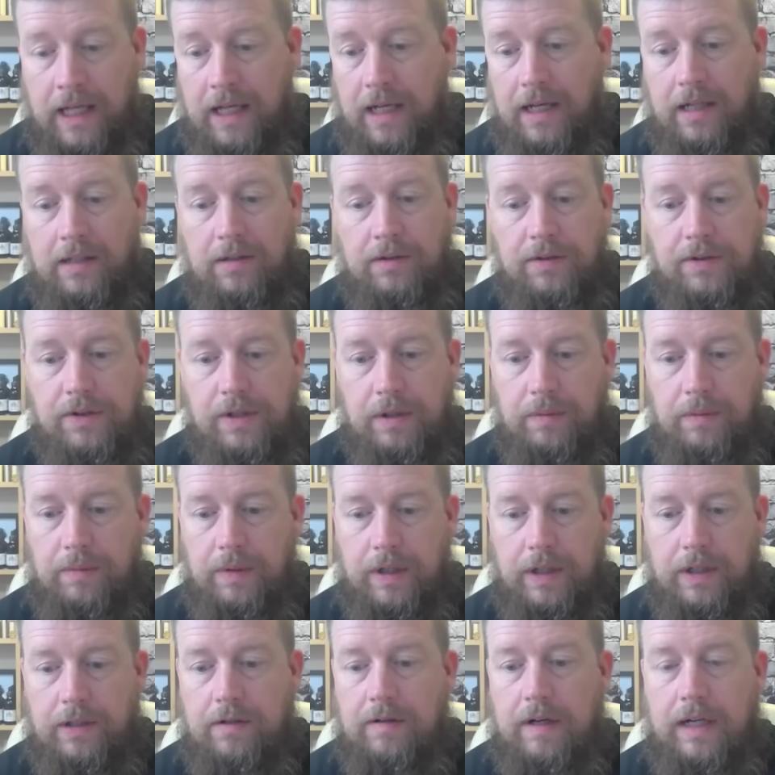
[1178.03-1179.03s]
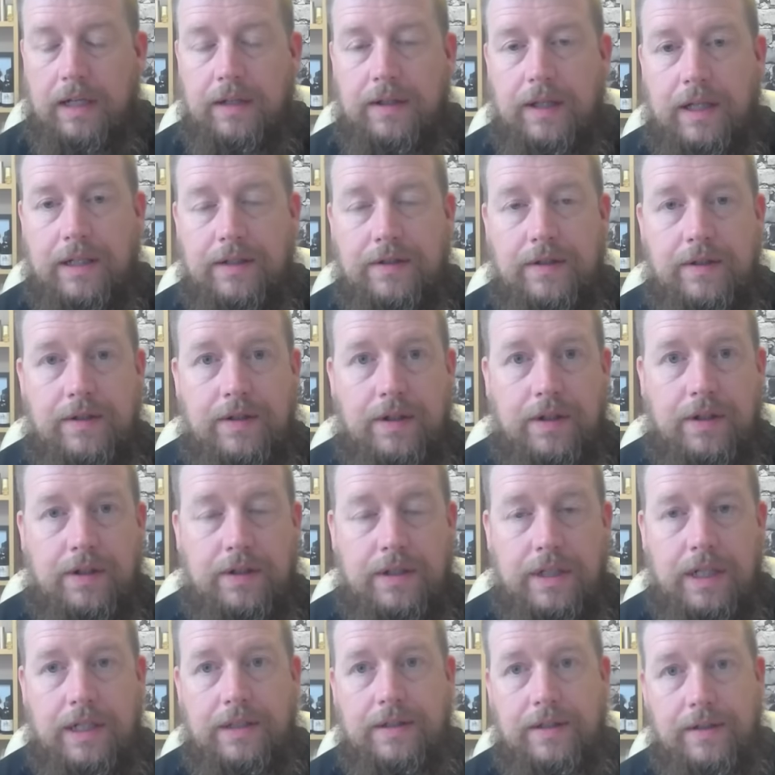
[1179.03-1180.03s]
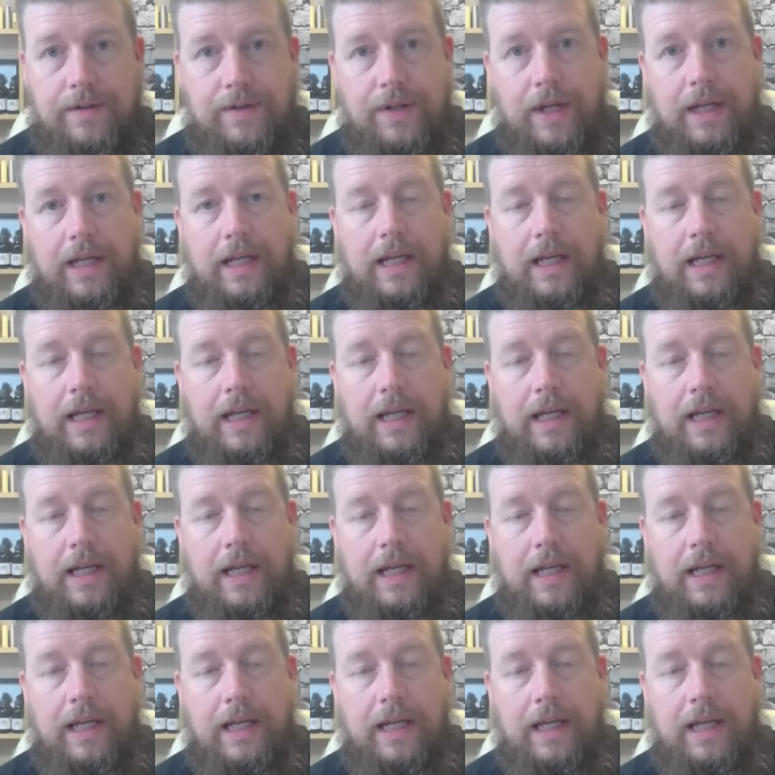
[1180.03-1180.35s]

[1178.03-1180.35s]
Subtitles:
And also, one of the great things that Josh does is that